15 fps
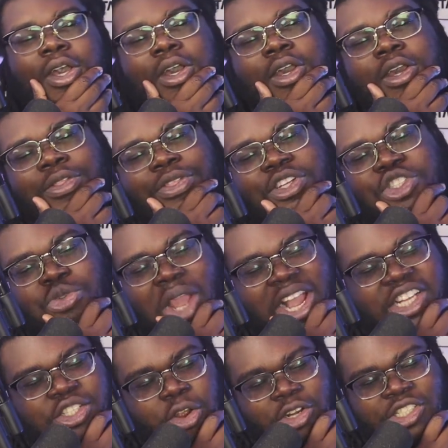the dragons
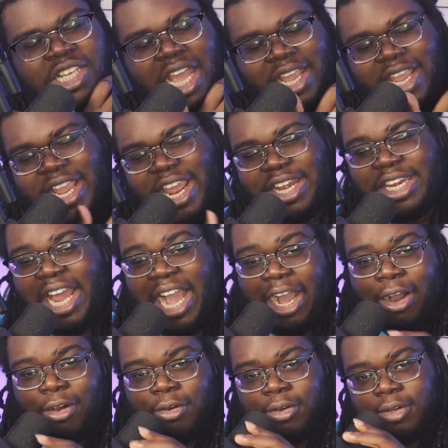are attacking, and
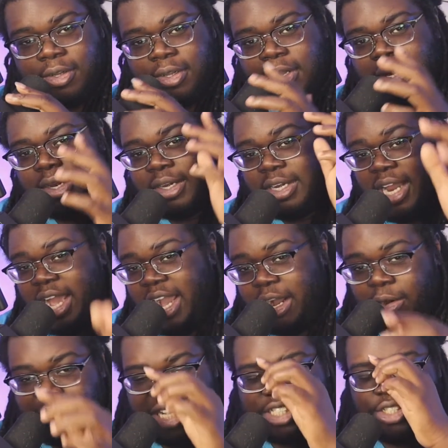now
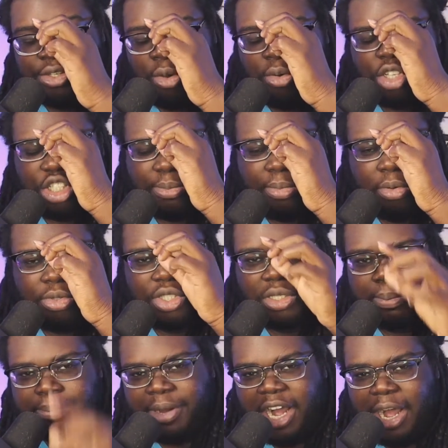it's noticeable to
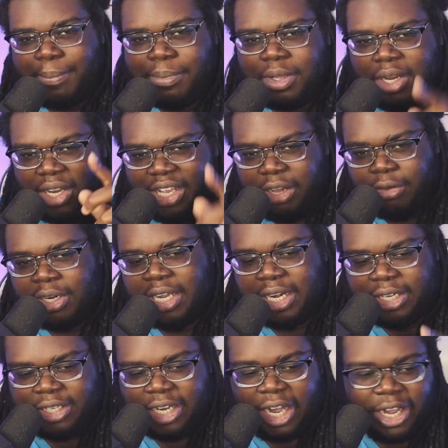Popp, Leona, and
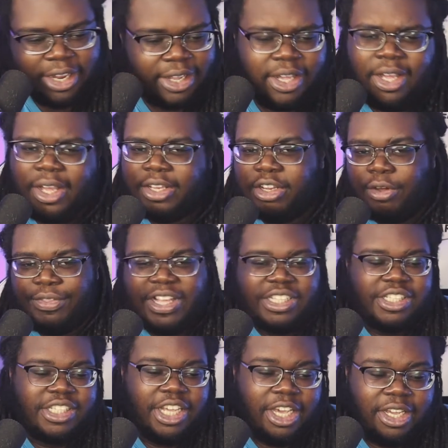Dai. Yo, they
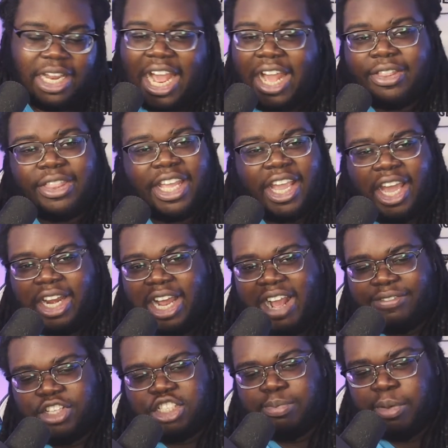see it, and they kind of have to
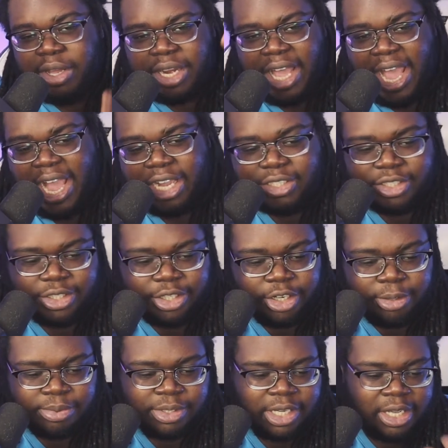spring into action. You know
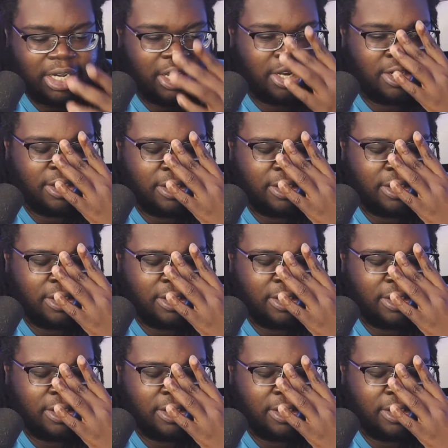what I'm saying?